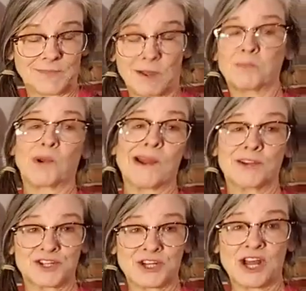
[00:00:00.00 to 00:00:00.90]
a
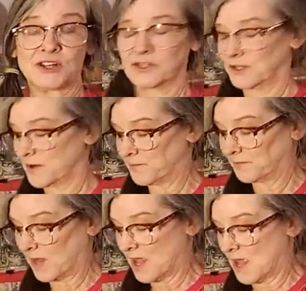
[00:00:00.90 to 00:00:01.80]
brownish color.
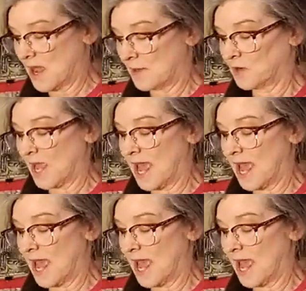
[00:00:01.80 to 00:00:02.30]
I'm going to